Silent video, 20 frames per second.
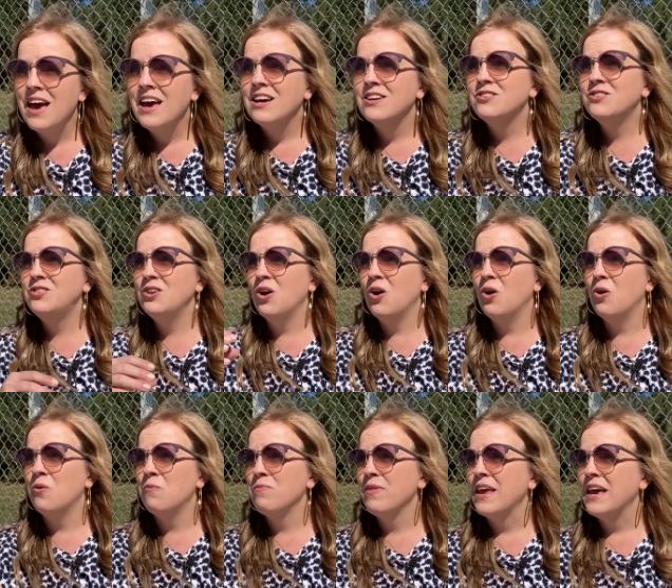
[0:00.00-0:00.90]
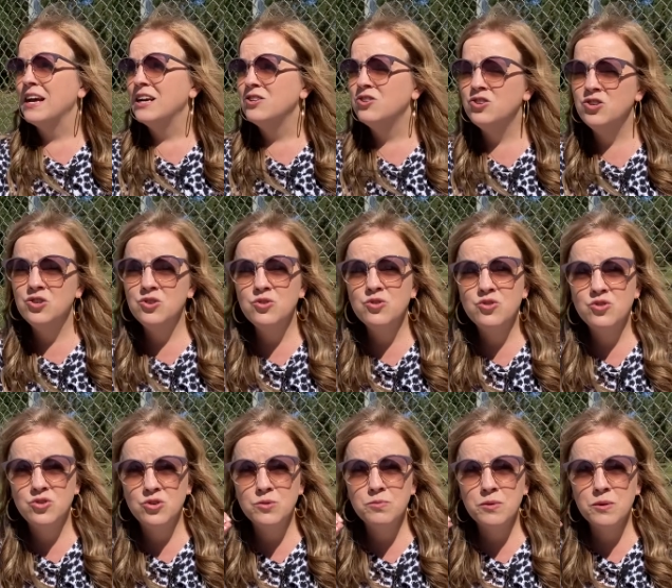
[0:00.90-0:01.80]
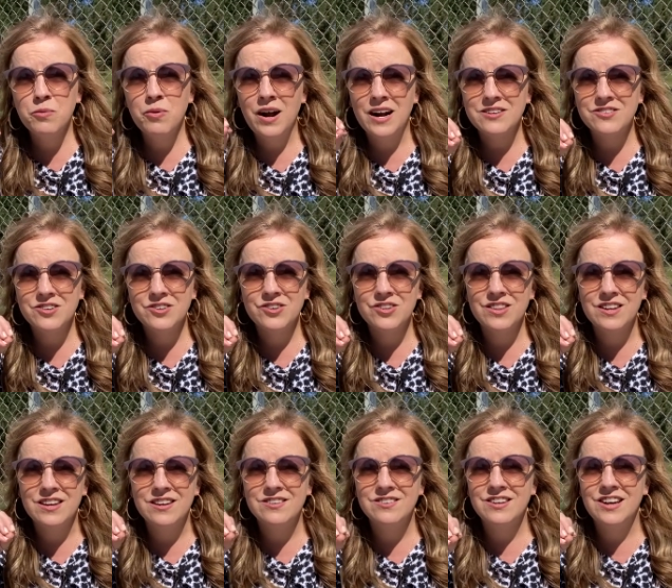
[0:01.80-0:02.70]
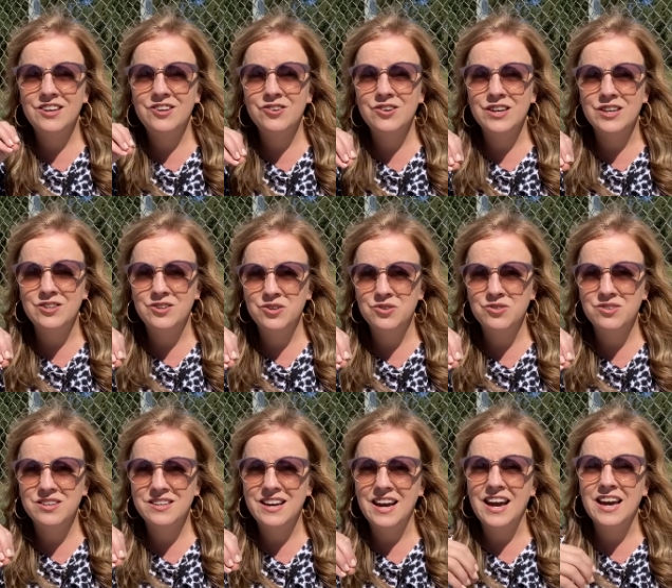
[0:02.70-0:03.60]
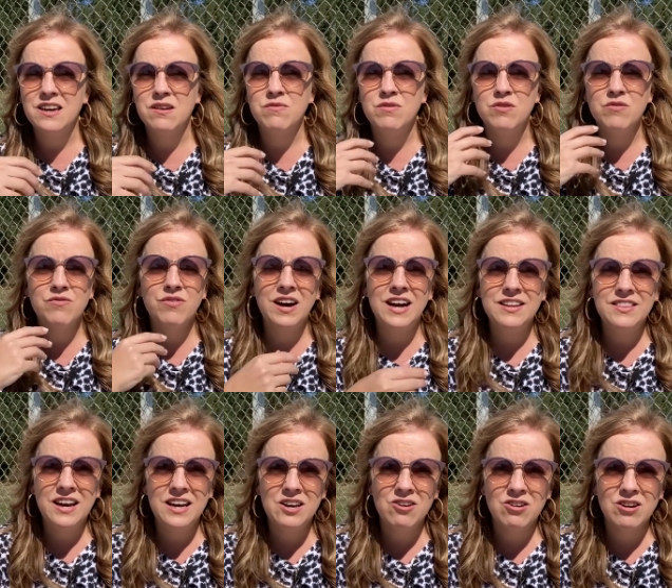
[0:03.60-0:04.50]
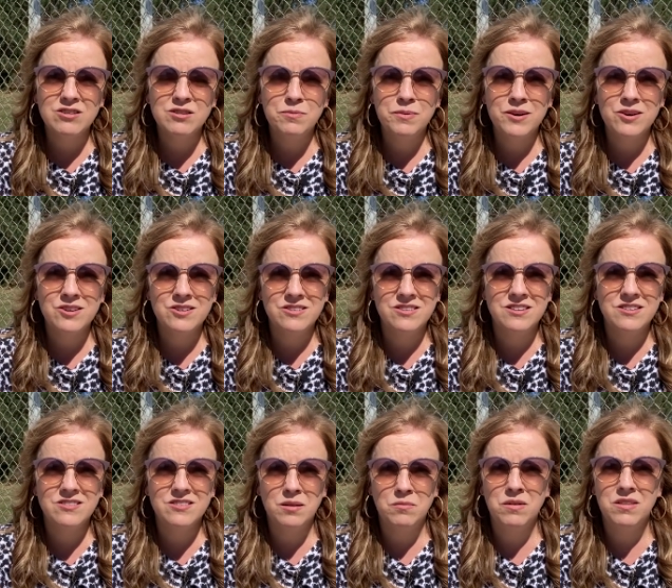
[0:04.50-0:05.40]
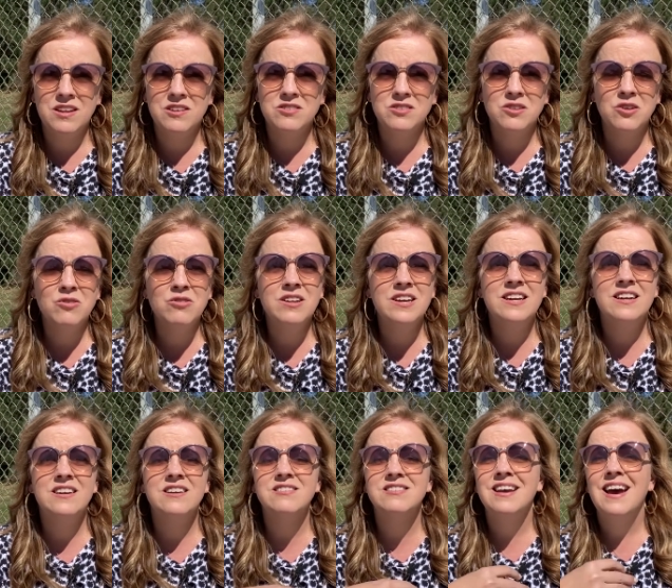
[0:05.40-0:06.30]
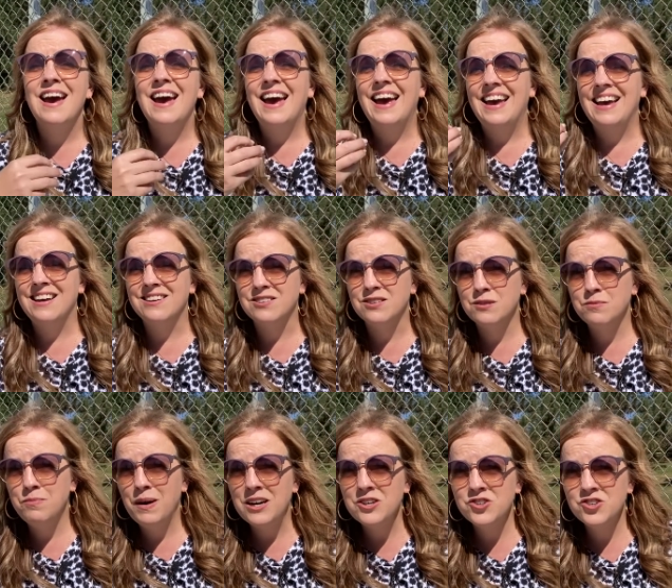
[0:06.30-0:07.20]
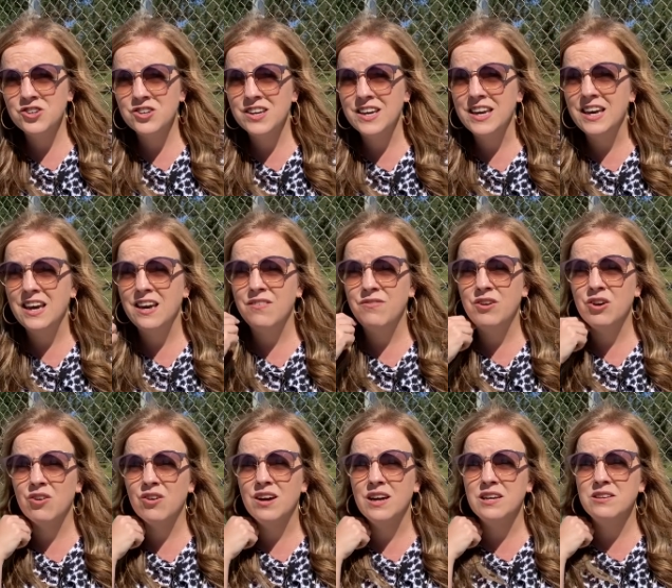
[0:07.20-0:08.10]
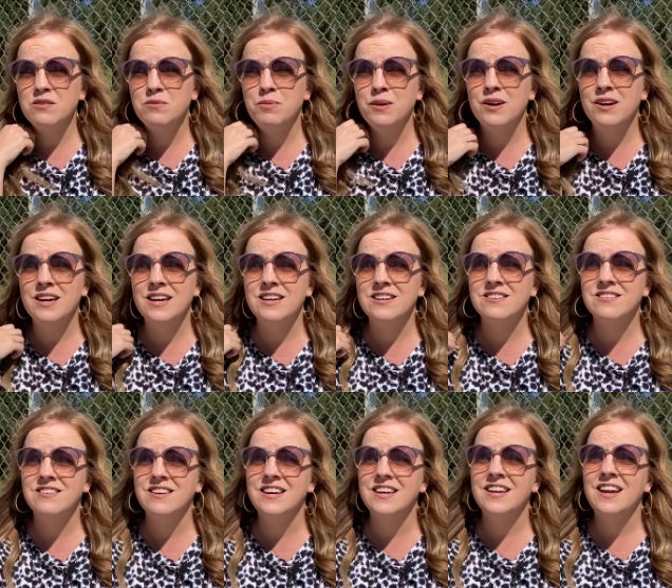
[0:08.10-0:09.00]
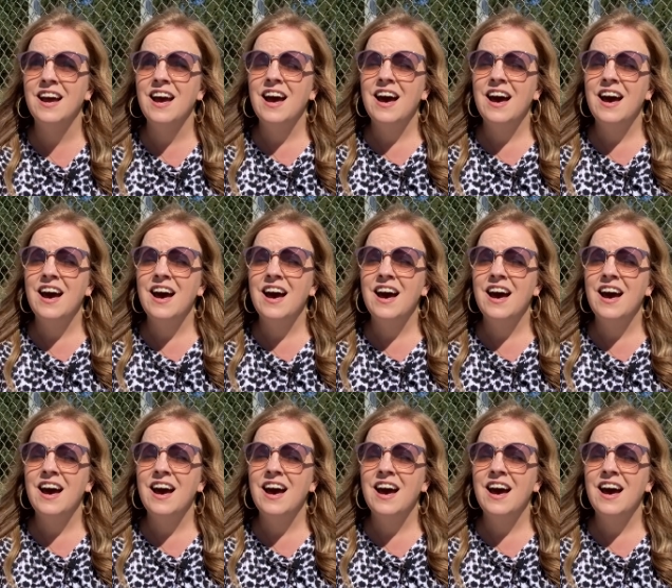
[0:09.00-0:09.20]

So, two super practical things that you can do today if you find that you're experiencing some of this loneliness, especially if you're experiencing.